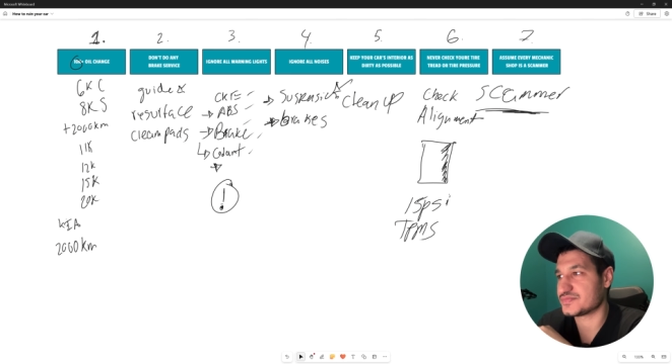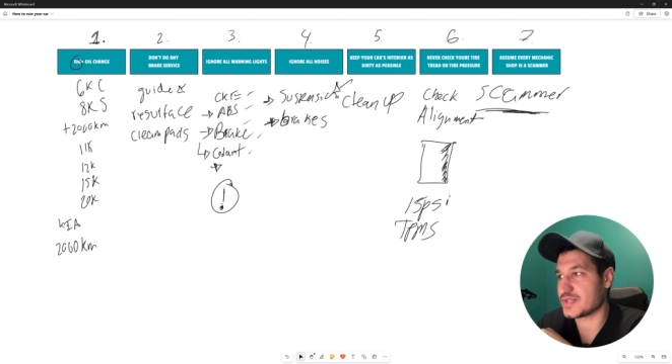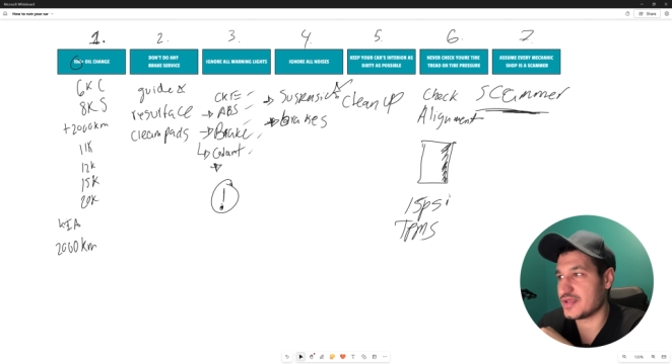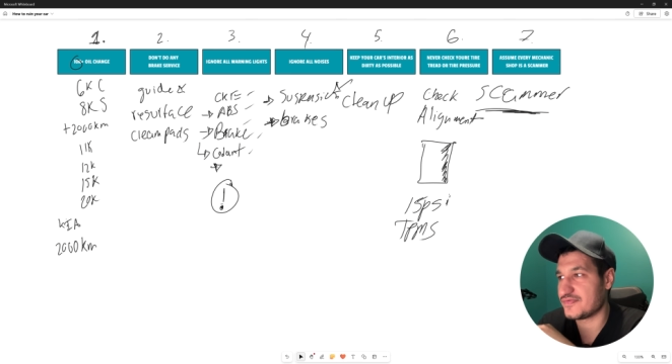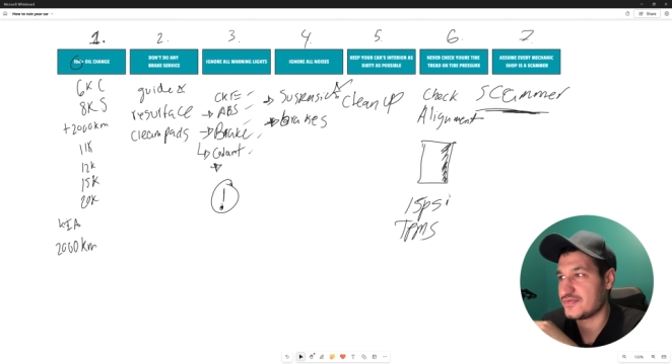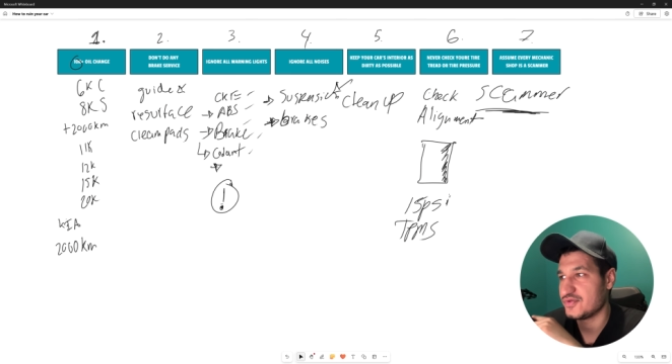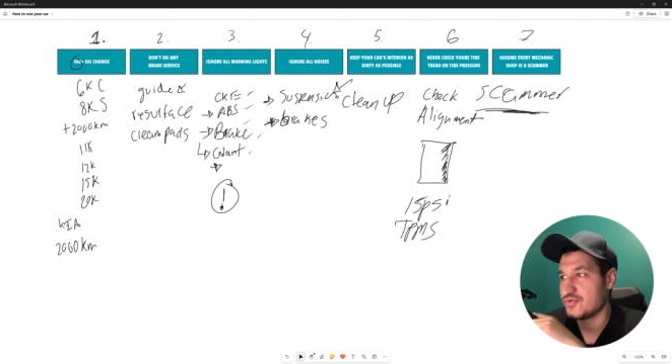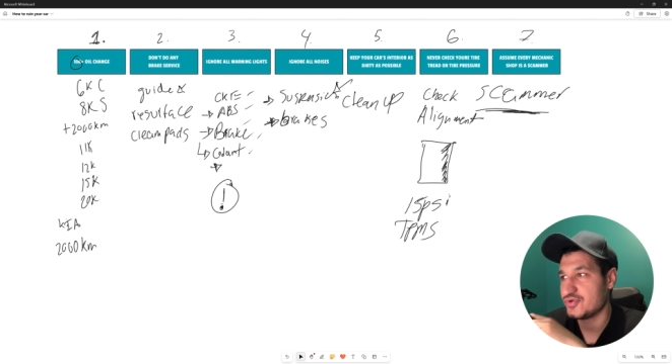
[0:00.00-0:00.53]

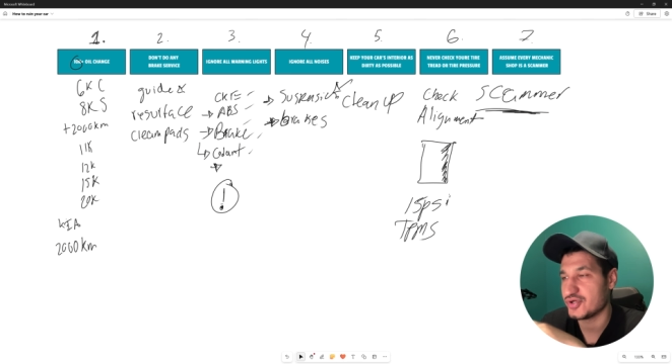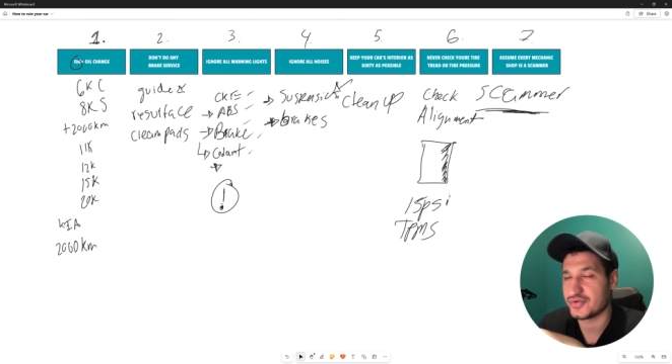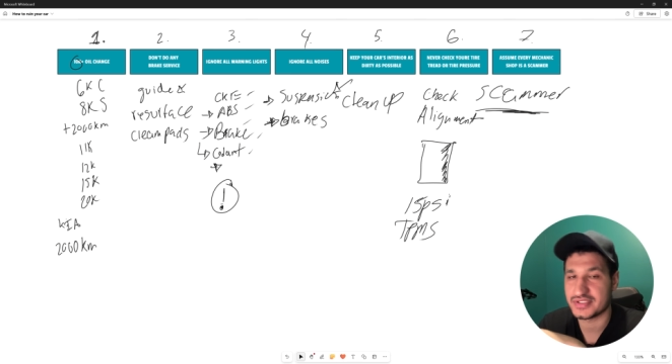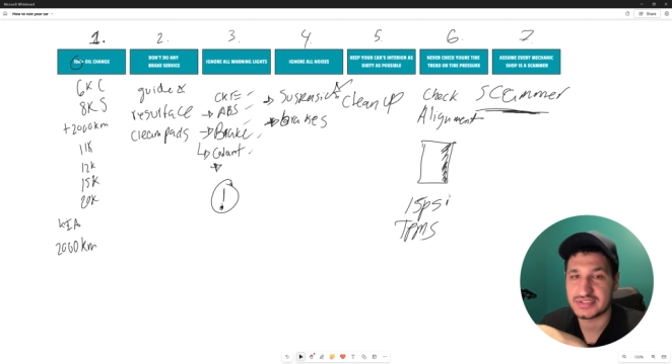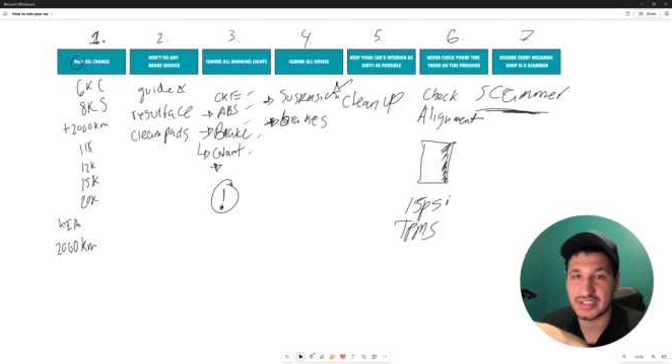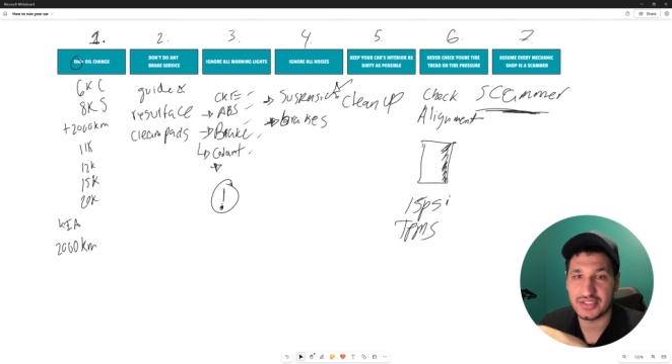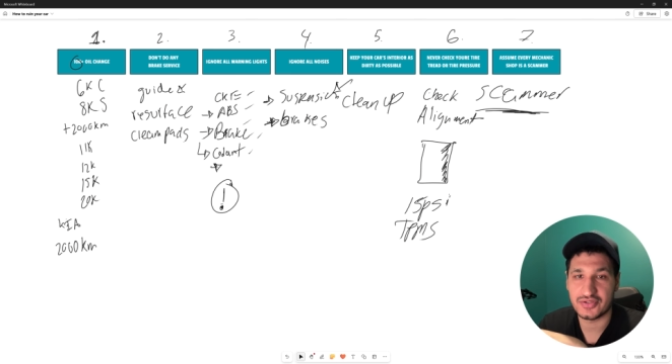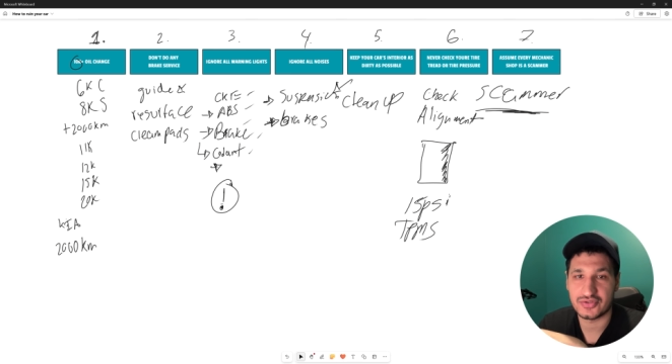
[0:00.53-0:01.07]
if you
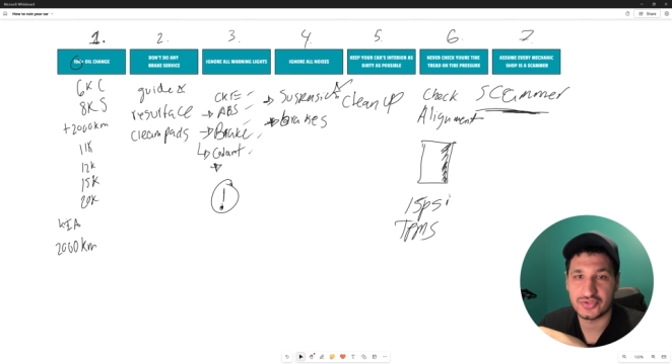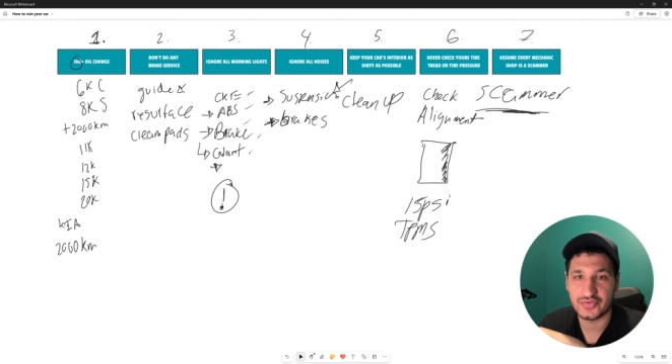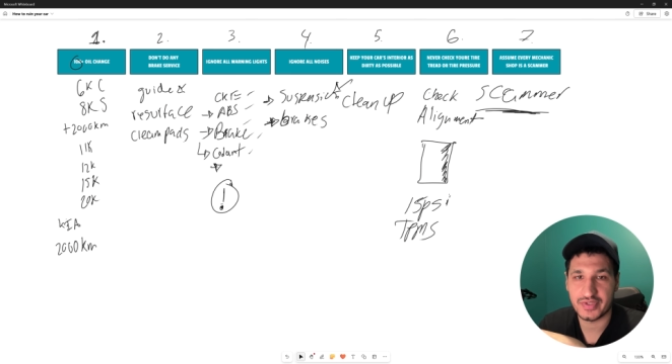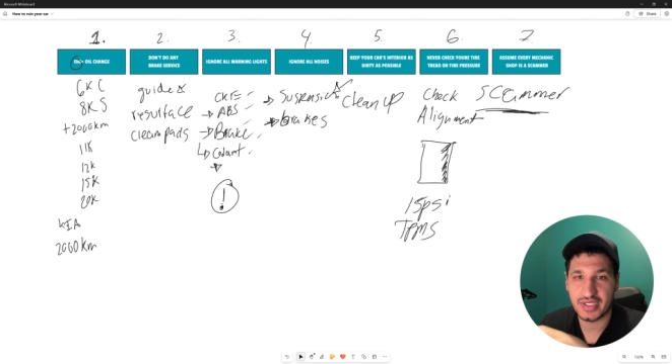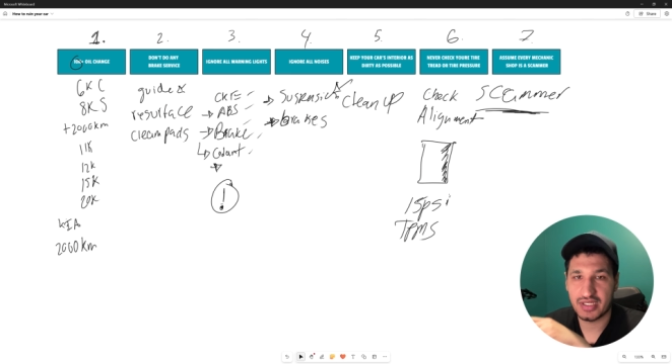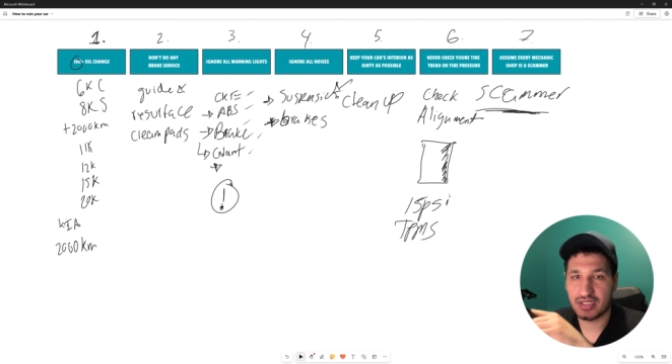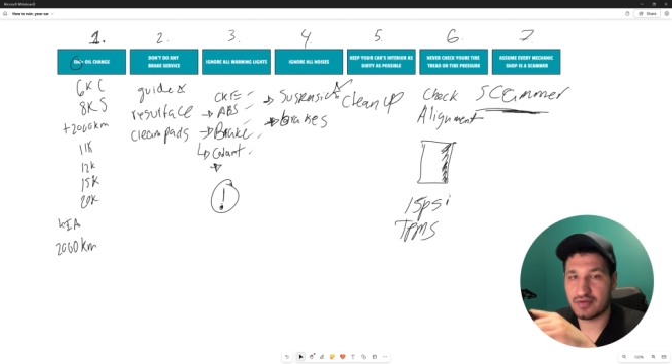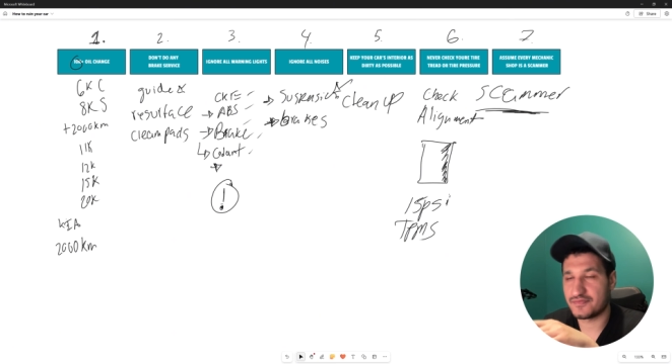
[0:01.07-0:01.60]
notice that you're
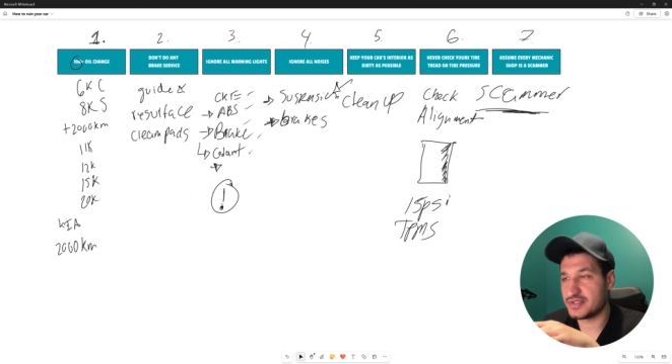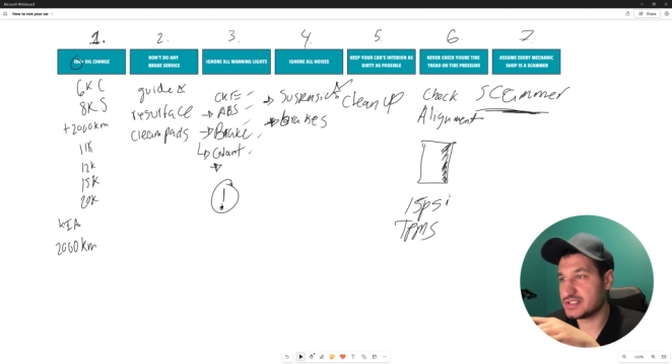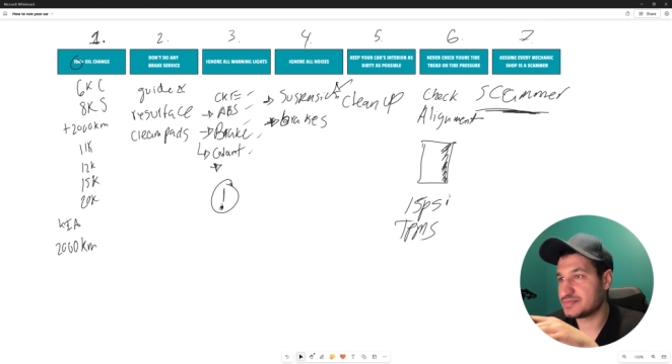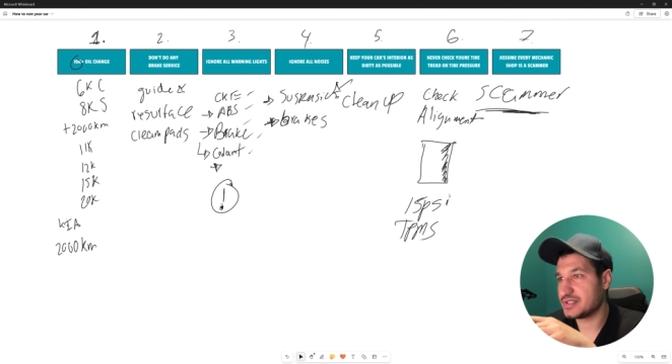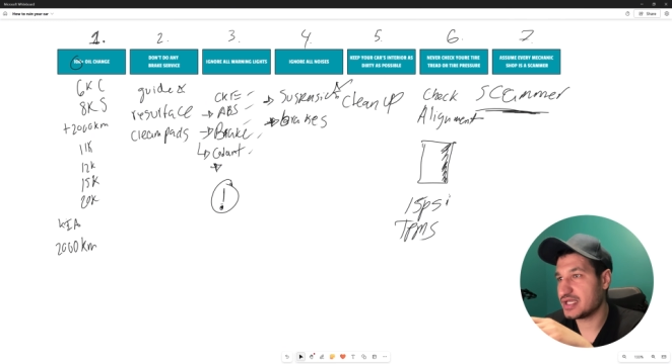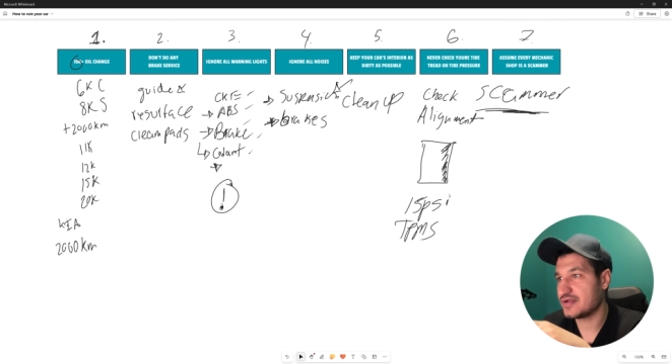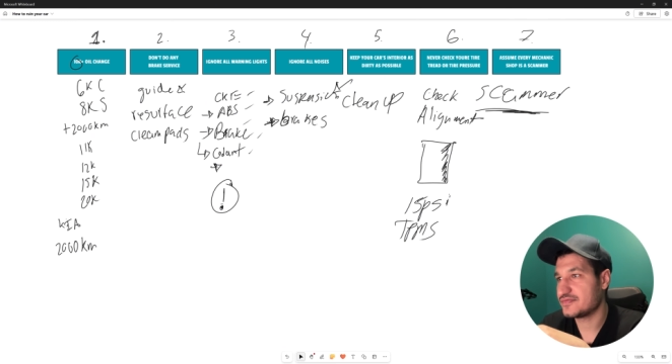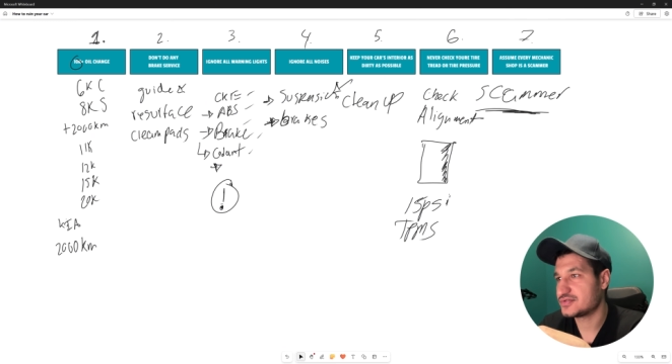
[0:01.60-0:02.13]
doing any of these
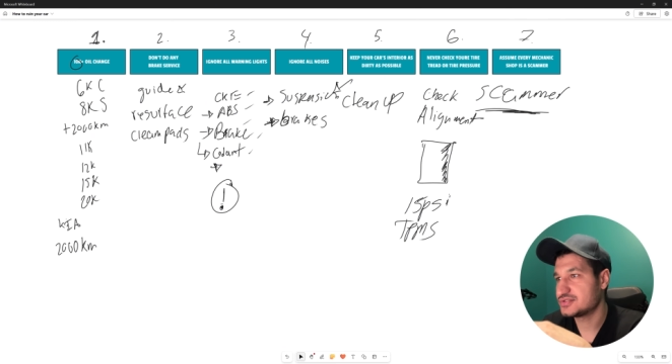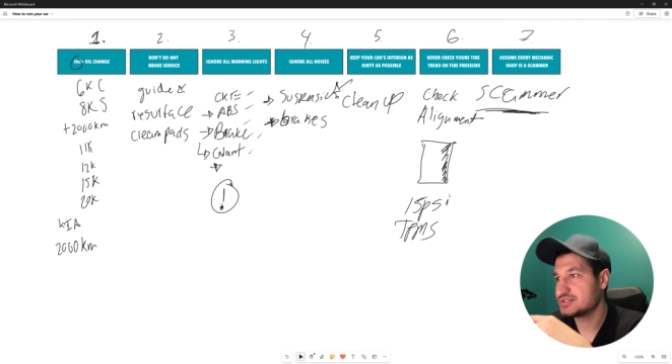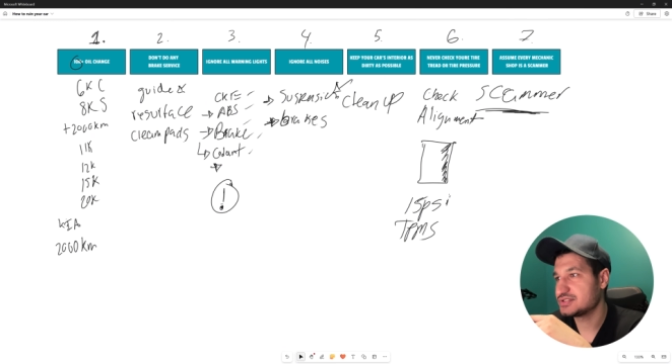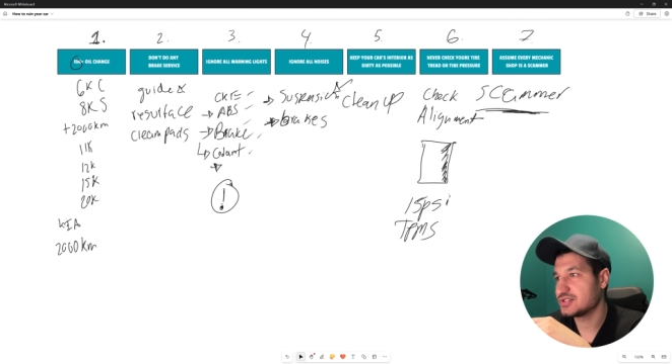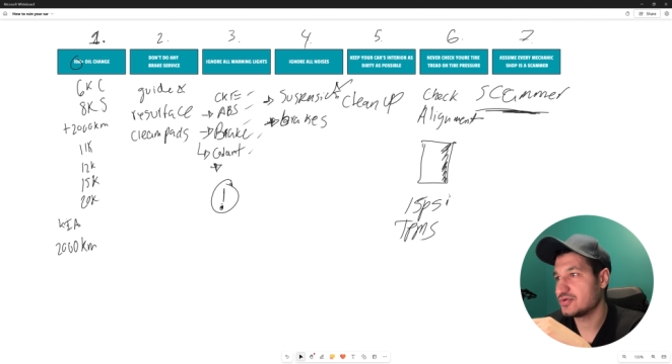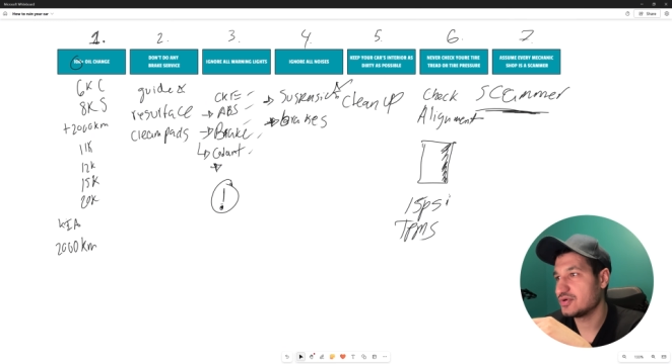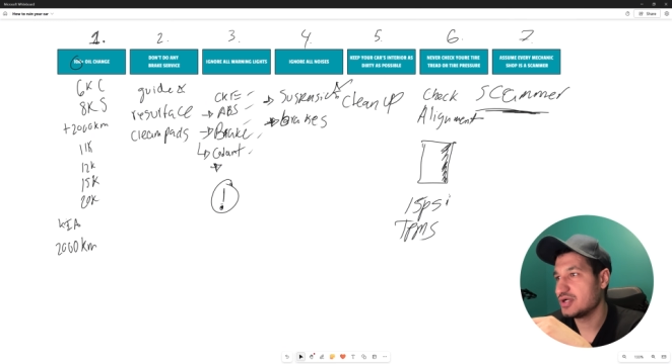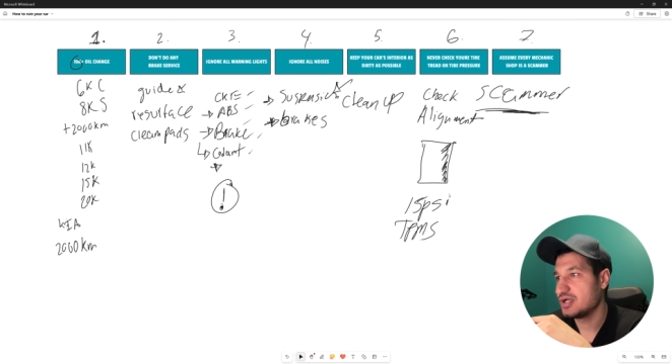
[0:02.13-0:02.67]
behaviors,
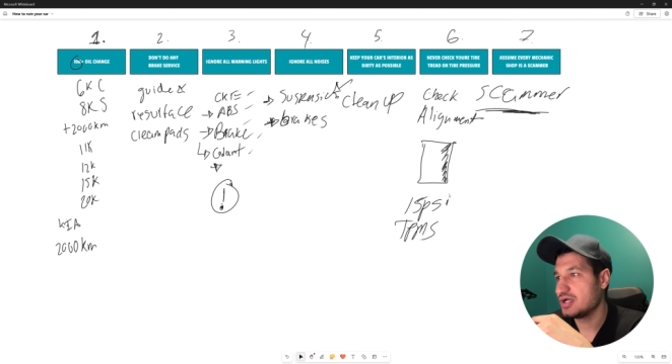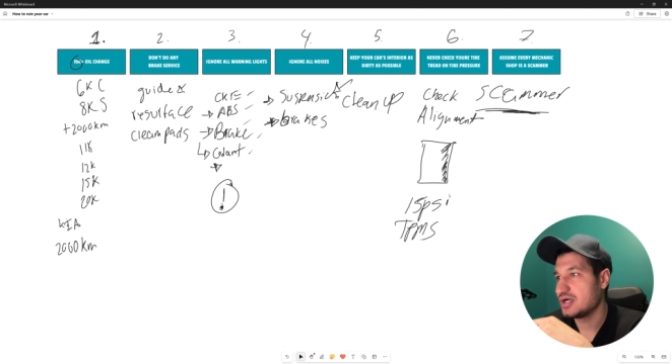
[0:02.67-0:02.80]
so